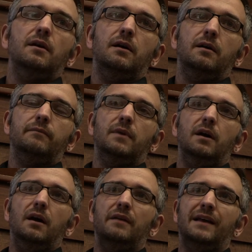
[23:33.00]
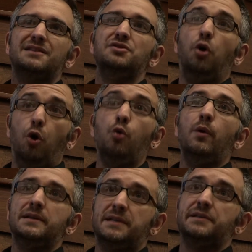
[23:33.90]
And that's not
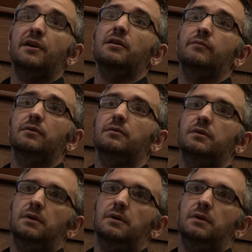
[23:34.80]
always desirable.